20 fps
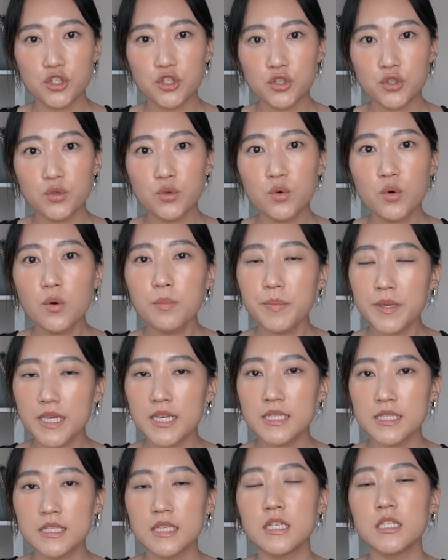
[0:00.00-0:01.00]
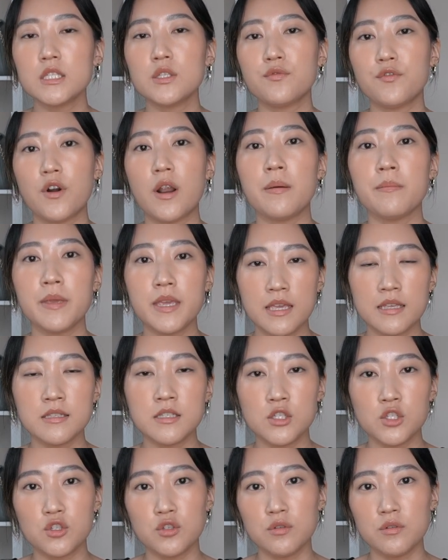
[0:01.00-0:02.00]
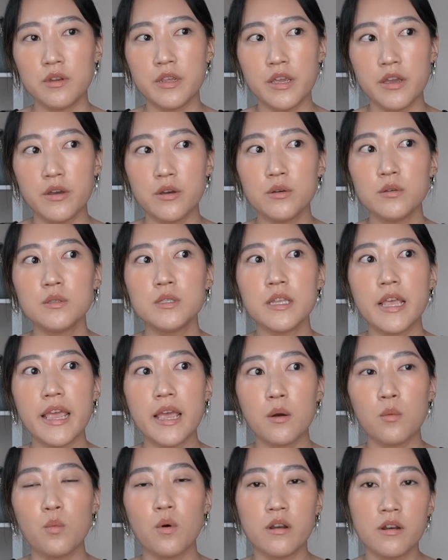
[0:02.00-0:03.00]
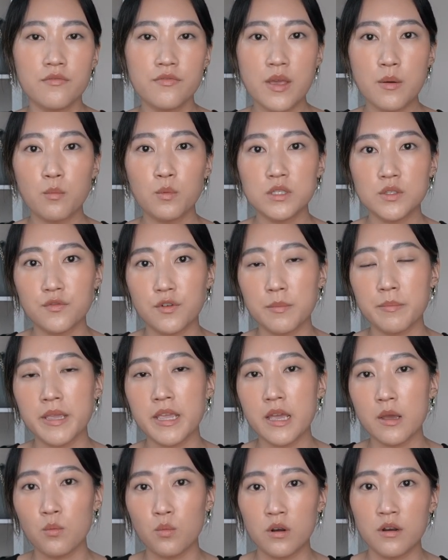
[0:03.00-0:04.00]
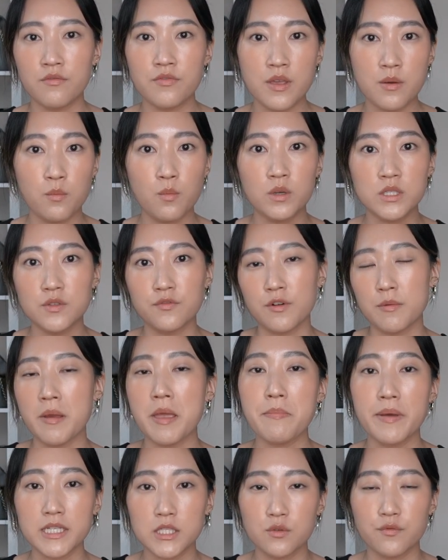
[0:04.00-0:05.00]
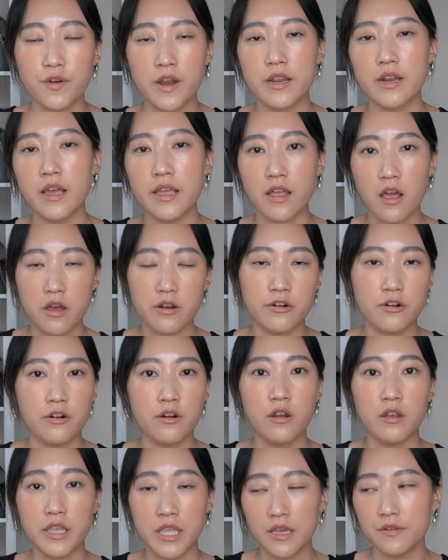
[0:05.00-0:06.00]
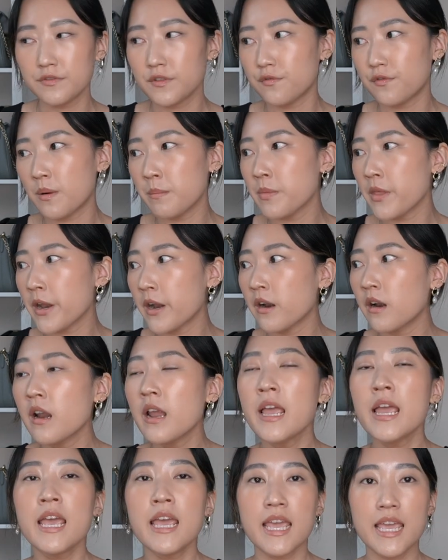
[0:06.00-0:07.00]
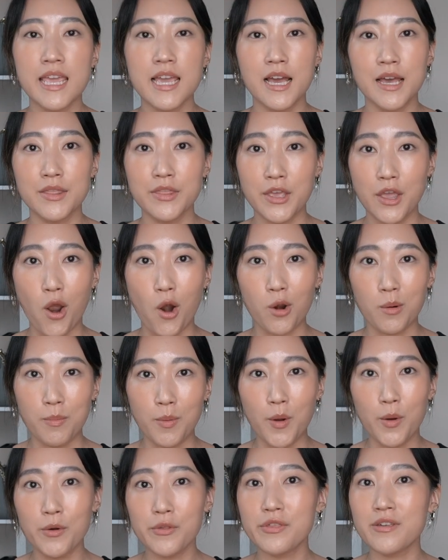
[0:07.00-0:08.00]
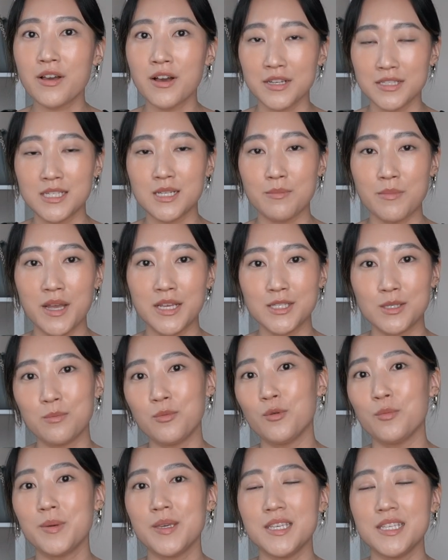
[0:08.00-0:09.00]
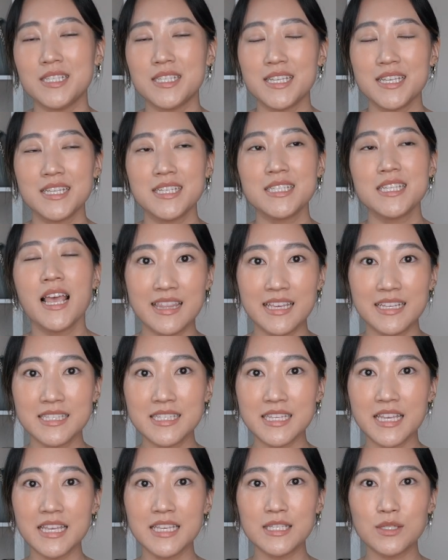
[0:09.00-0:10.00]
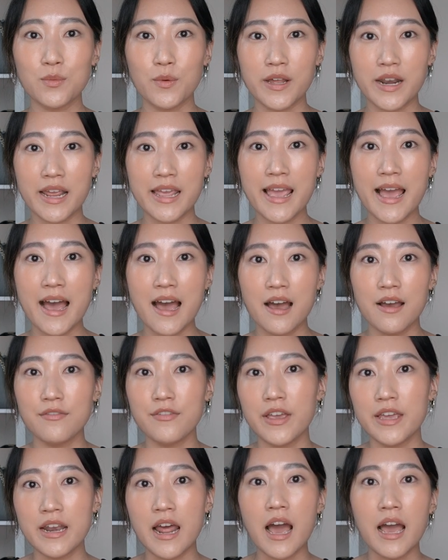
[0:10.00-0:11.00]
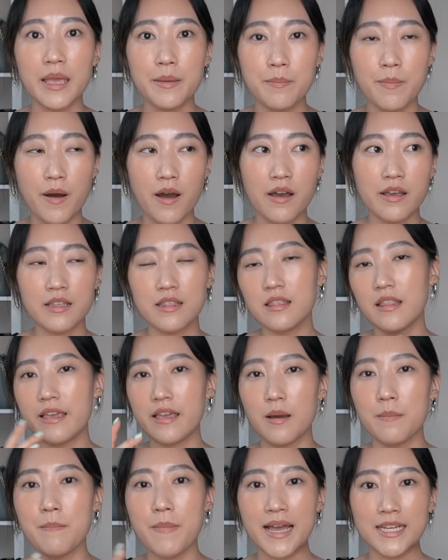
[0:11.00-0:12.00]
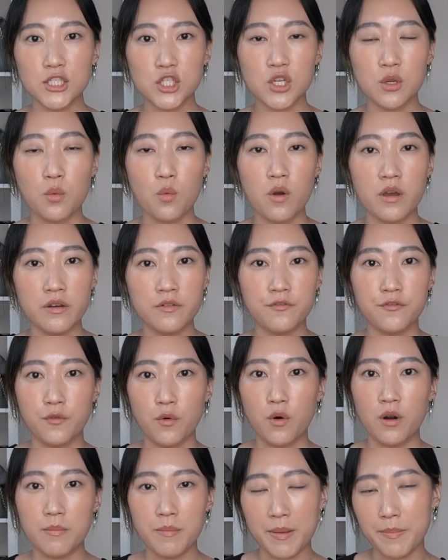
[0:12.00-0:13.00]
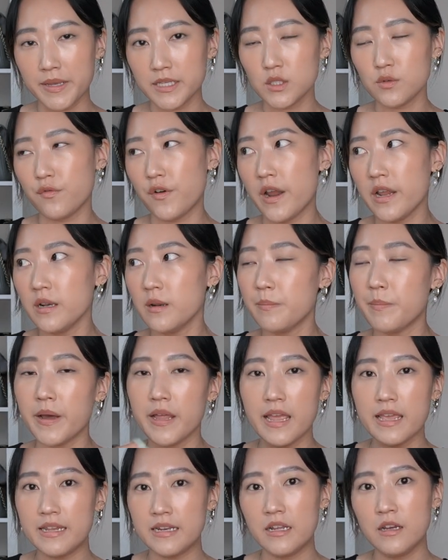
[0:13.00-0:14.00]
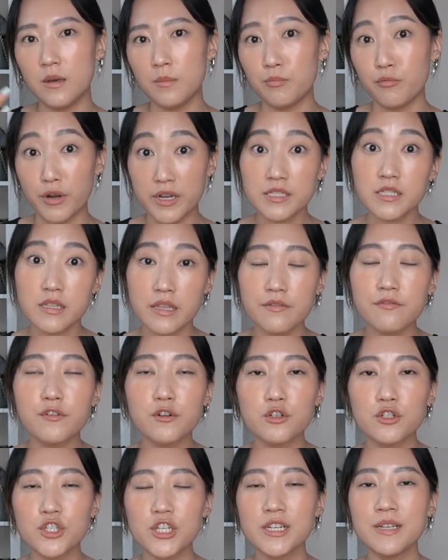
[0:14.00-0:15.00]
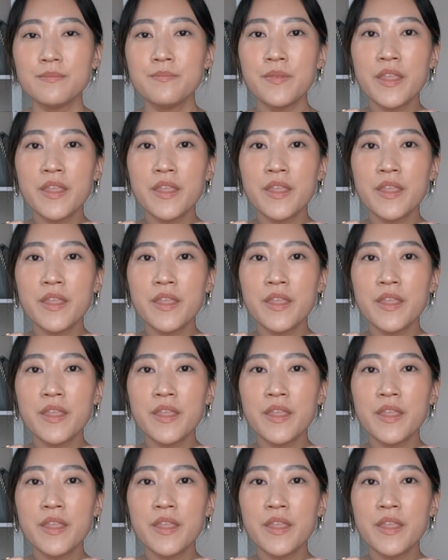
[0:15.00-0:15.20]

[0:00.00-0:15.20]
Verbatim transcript: two pieces from Kinn Studios and one of them was for me and one of them was for my best friend. I got her a gift from there and they are both customizable pieces. This is what I have and I bought like a matching one for my best friend but in a bracelet version.